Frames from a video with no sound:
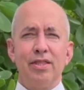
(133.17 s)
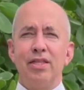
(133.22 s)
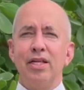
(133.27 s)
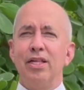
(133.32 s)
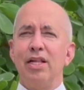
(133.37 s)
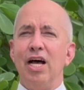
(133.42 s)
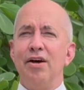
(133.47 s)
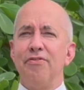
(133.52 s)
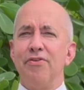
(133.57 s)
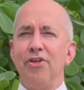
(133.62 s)
The
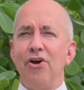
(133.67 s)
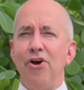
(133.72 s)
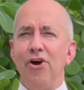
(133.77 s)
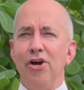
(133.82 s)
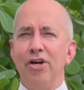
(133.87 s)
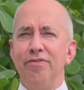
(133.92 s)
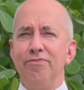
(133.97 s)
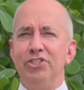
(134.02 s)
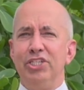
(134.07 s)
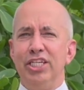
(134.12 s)
love of the
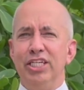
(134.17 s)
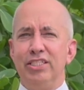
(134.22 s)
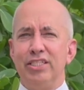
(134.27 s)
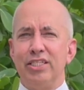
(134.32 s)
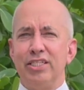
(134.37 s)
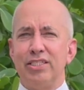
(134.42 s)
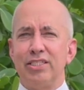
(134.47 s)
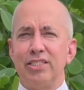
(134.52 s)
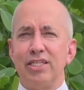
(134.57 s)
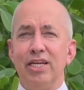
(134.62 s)
heart of
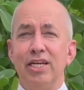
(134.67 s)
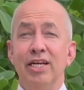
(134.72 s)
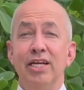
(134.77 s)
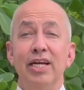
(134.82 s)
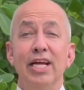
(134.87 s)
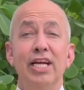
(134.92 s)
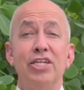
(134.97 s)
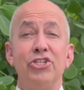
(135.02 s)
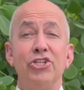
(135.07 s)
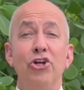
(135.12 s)
Jesus
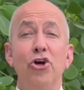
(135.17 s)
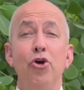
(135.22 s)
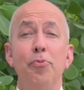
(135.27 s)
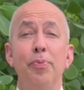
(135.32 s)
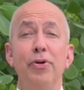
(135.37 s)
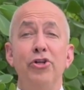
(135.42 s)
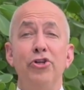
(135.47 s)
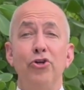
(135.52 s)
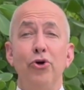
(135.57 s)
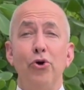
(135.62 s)
is an
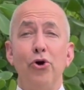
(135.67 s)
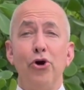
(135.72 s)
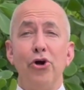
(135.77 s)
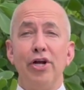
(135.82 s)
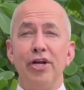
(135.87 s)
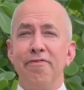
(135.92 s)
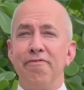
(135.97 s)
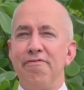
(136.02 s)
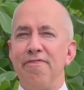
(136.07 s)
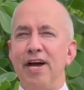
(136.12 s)
open
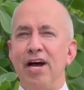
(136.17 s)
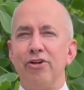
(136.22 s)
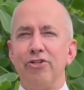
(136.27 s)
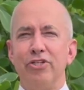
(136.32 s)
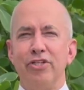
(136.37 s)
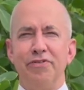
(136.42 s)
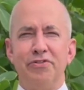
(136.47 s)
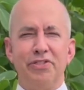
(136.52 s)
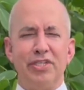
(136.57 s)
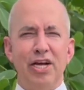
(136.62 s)
door and
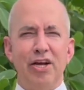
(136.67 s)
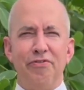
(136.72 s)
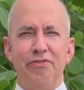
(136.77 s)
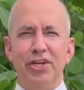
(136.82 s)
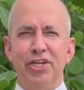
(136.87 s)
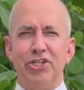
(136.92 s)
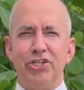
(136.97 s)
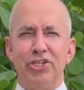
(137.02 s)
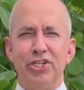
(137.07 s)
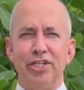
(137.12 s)
fountain of
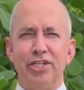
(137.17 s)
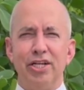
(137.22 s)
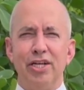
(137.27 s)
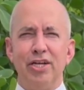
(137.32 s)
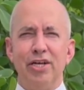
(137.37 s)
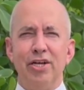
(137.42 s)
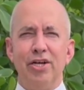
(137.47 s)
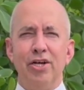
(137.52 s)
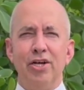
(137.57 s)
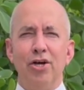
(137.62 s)
salvation.
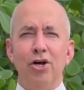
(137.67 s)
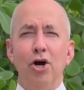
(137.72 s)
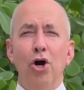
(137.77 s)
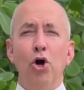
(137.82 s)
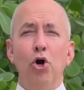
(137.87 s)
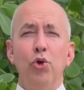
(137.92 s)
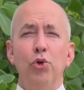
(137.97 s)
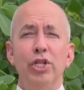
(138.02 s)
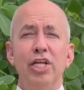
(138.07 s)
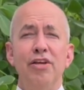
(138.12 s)

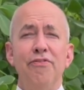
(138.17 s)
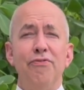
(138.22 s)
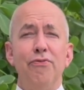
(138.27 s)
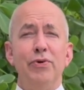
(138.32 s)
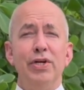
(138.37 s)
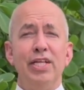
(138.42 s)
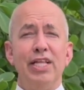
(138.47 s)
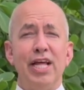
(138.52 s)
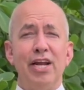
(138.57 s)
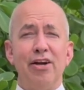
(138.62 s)
Only if
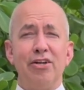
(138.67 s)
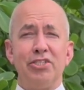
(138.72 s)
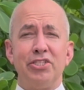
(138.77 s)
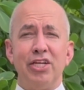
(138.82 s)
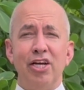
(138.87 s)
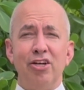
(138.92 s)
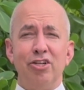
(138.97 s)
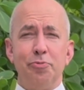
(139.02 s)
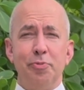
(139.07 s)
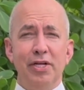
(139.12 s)
we let
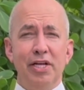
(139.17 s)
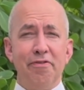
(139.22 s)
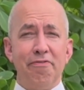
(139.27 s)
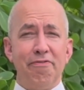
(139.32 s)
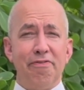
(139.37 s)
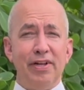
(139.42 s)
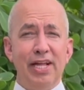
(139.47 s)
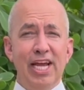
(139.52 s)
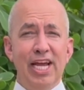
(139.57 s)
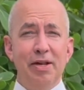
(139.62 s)
ourselves be
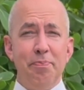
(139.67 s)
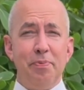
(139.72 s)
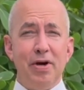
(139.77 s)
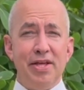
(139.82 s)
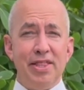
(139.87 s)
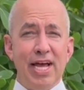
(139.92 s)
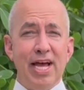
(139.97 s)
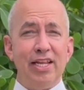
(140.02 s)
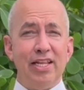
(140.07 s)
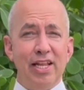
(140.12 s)
inflamed
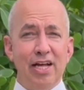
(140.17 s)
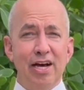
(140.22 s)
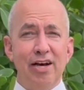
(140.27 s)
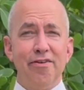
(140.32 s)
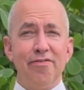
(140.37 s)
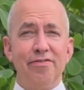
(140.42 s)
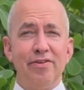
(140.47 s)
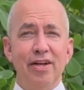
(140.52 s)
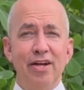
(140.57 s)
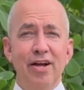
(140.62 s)
by that
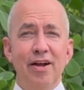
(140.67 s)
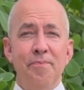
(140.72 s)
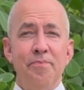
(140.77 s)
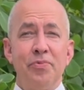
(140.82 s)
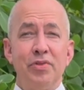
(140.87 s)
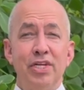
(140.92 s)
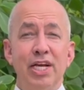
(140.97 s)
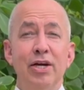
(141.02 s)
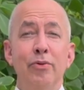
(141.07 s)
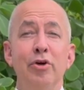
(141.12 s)
love
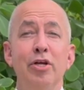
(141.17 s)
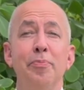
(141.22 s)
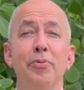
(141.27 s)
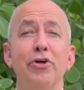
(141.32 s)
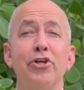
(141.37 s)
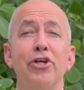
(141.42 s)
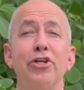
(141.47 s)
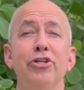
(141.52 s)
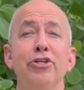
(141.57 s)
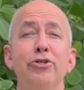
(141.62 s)
can we
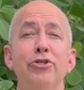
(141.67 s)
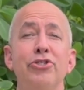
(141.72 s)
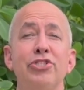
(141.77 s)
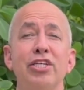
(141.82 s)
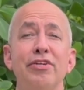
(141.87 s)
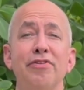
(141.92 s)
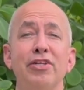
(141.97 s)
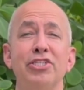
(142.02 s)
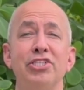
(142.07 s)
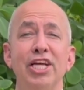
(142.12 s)
build a new
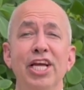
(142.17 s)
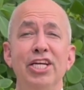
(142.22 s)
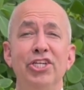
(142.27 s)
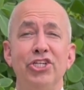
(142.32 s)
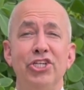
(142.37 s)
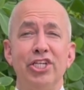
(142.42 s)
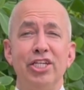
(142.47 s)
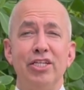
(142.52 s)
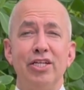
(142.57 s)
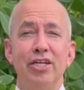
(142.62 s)

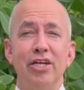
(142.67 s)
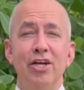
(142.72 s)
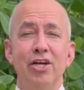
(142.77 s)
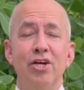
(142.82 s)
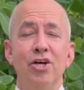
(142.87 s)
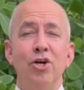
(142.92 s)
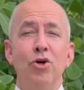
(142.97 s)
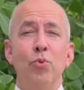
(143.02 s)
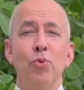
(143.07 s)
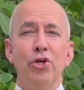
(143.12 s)
civilization
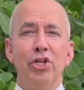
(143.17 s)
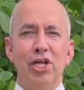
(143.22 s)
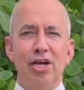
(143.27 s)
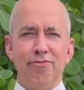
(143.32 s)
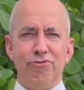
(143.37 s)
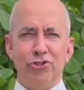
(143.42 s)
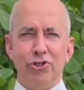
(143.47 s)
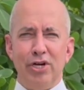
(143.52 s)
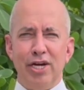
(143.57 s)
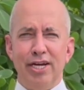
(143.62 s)
where
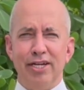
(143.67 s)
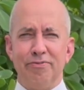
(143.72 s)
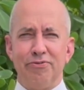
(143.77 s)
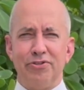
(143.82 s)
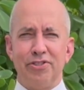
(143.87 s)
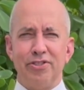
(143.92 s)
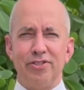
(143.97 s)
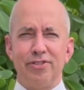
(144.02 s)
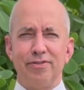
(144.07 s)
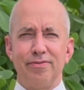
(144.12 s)
love
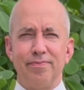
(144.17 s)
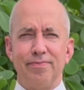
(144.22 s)
triumphs.